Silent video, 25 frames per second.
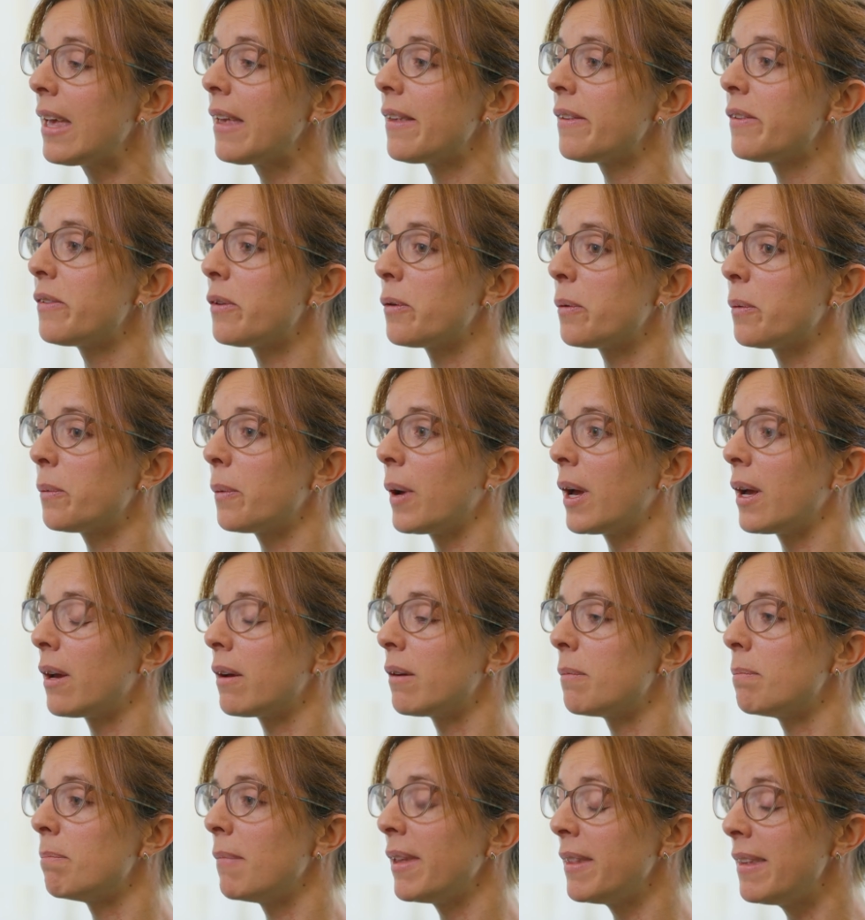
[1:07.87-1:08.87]
So
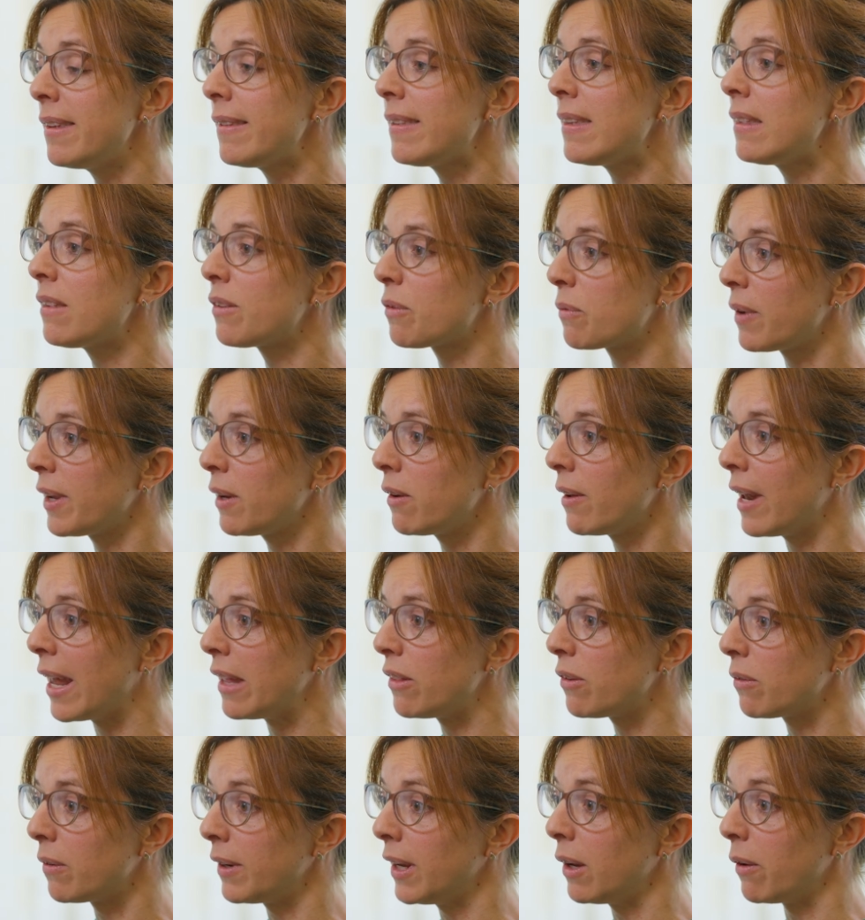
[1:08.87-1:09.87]
uh, medicines
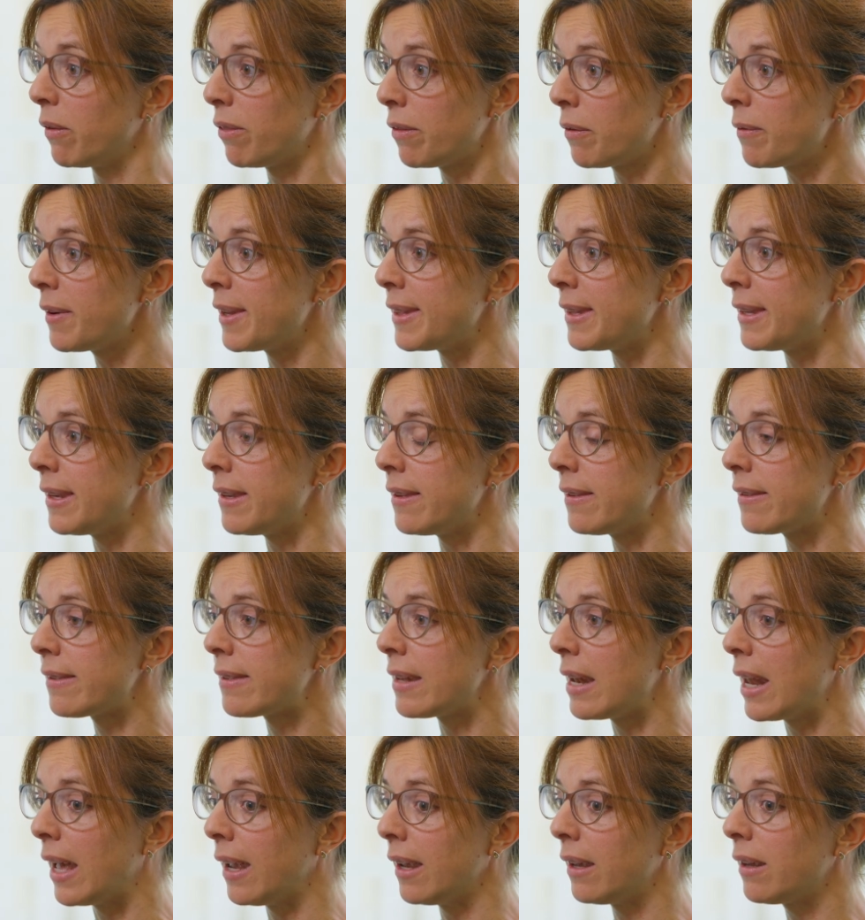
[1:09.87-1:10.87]
regulatory authorities
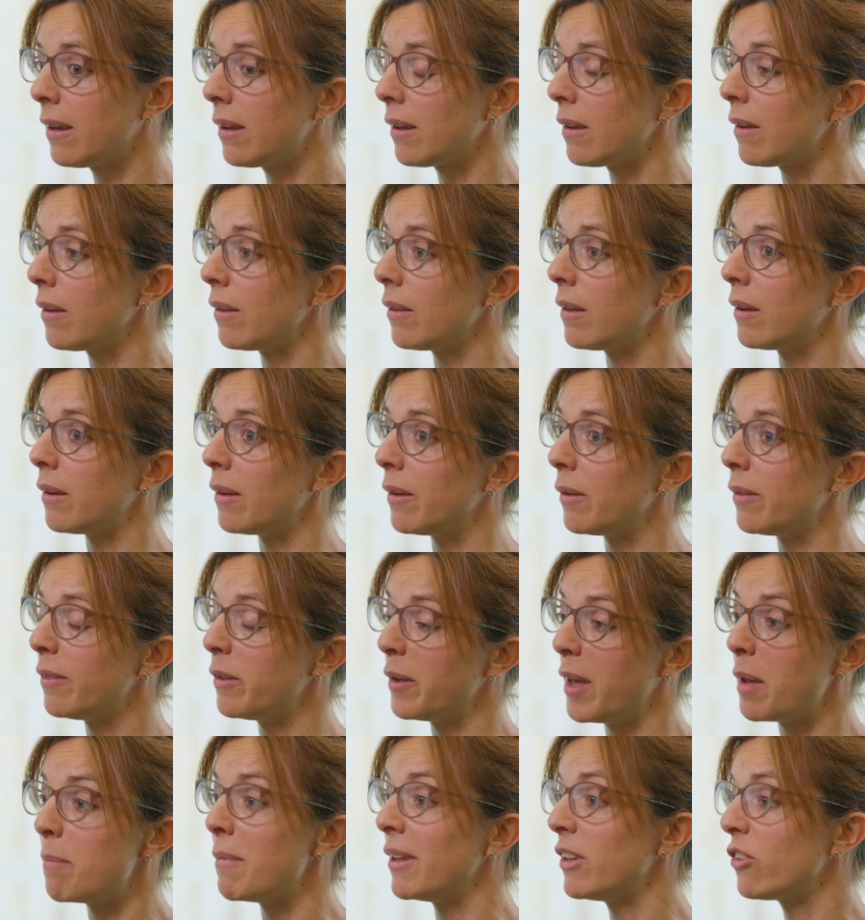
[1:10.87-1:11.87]
like uh,
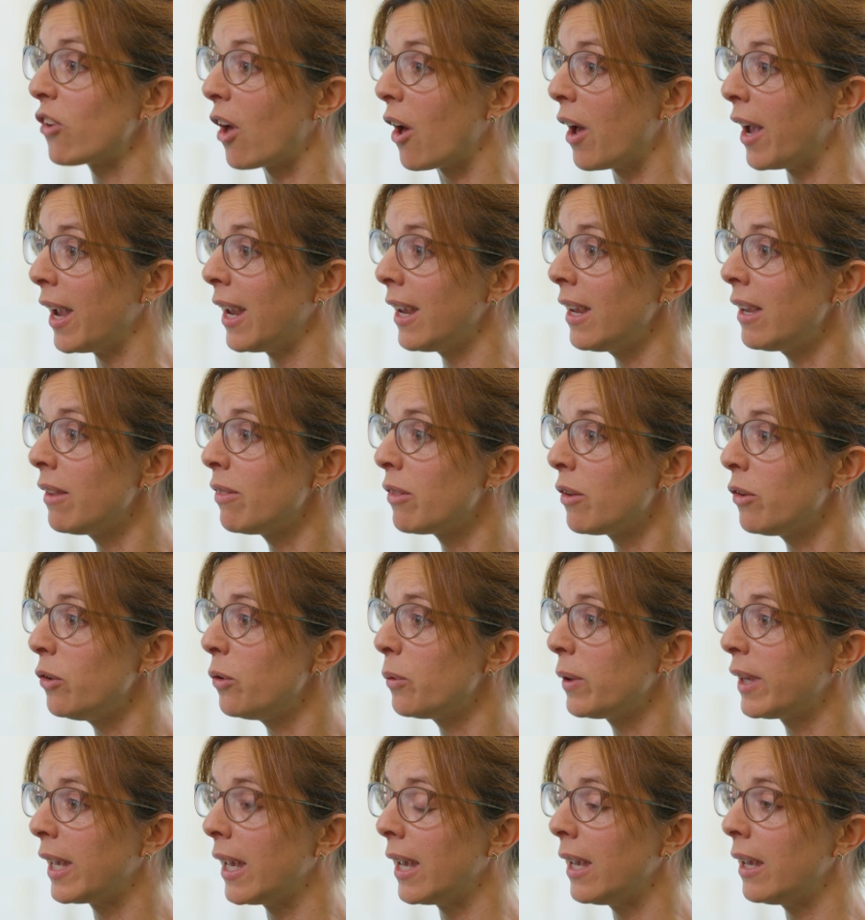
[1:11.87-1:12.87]
the M H R A in the
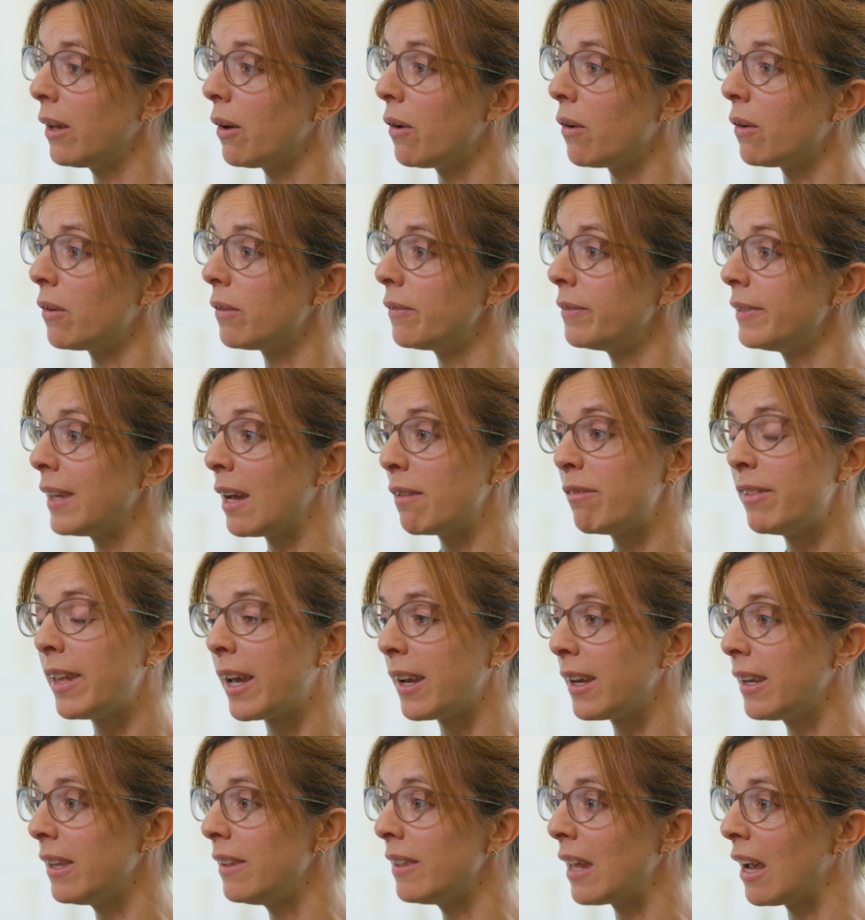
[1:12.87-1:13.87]
U K or
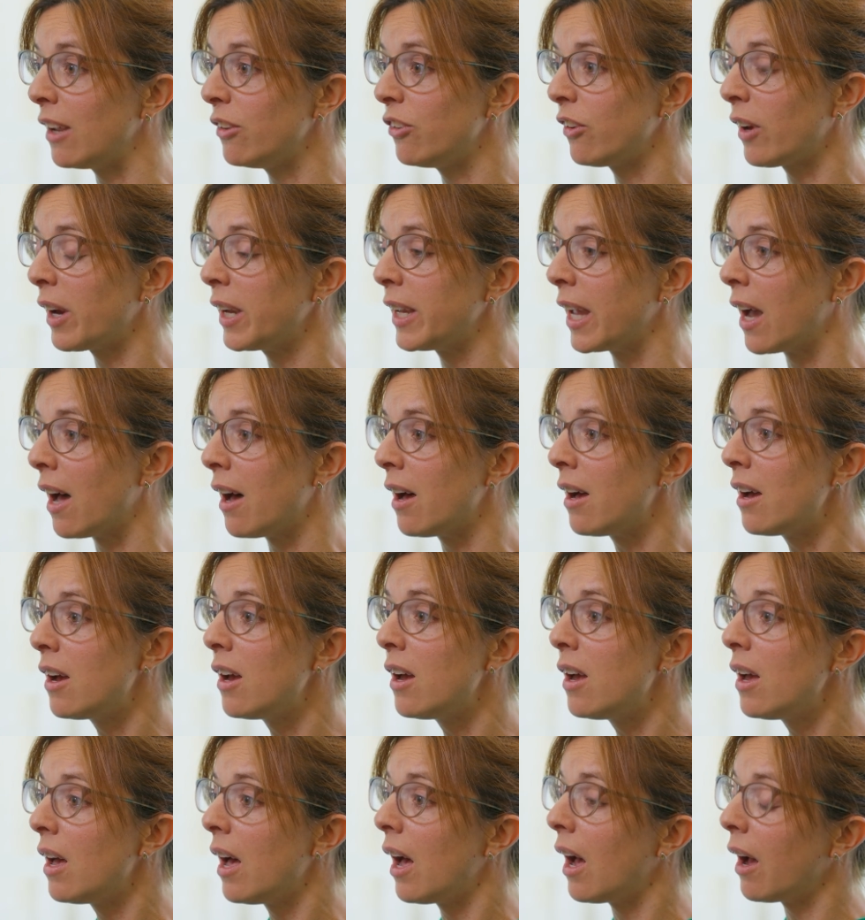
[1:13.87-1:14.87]
NAFDAC in Nigeria
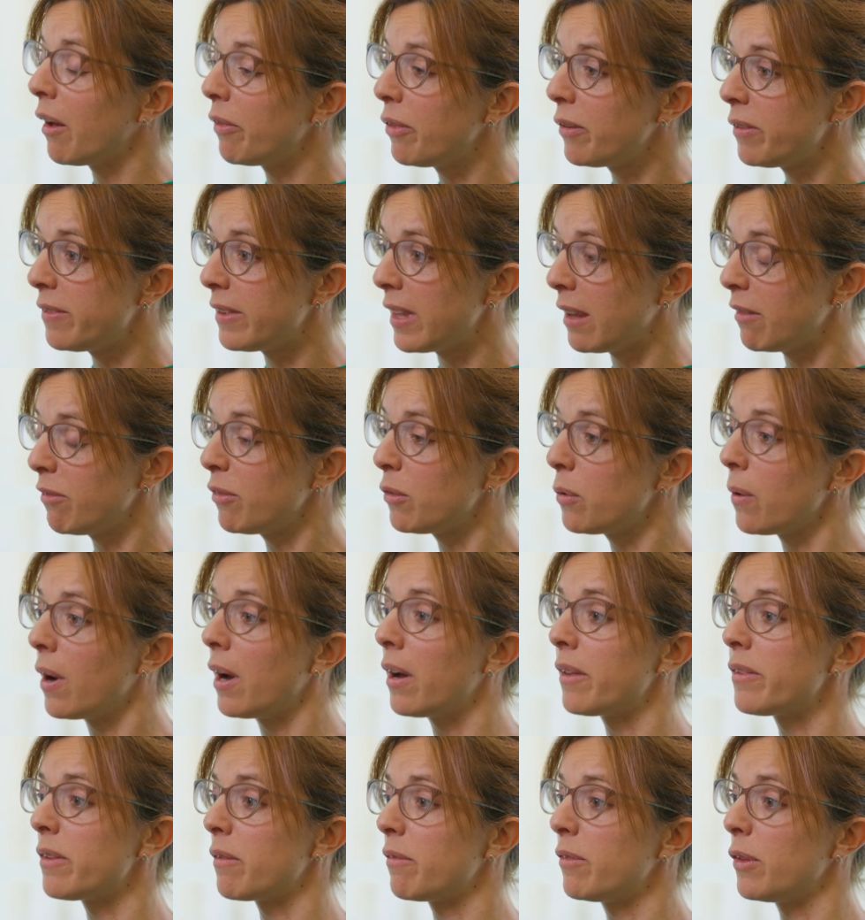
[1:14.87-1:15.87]
are the
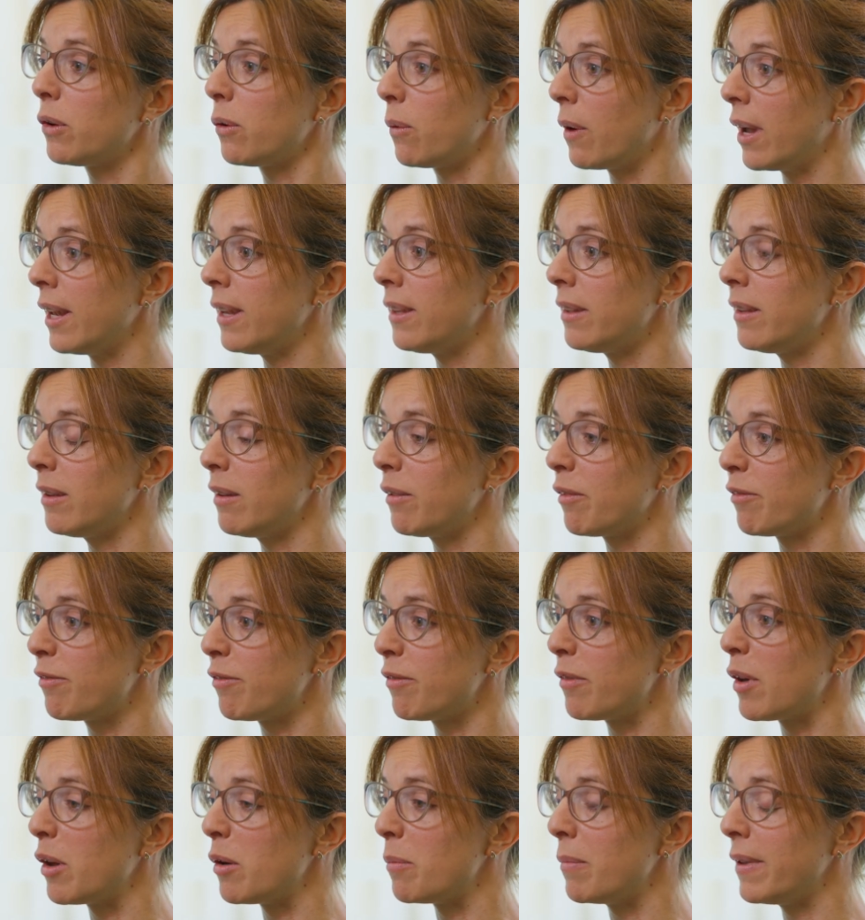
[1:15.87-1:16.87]
safeguards of the quality
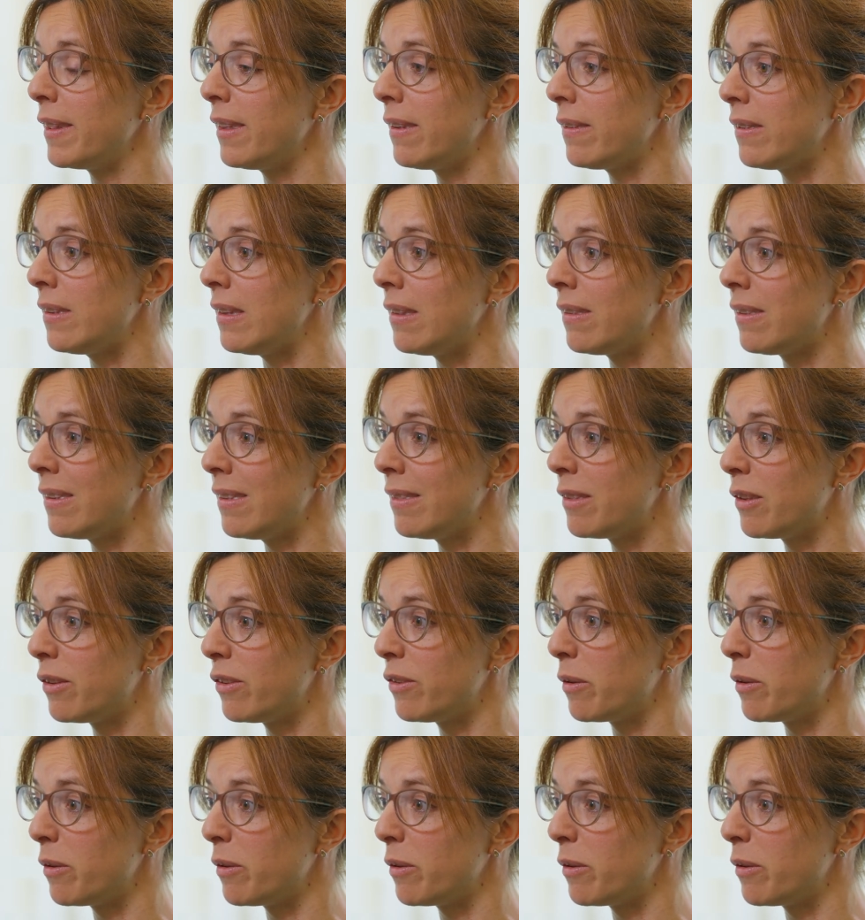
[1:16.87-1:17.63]
of uh, medicines in the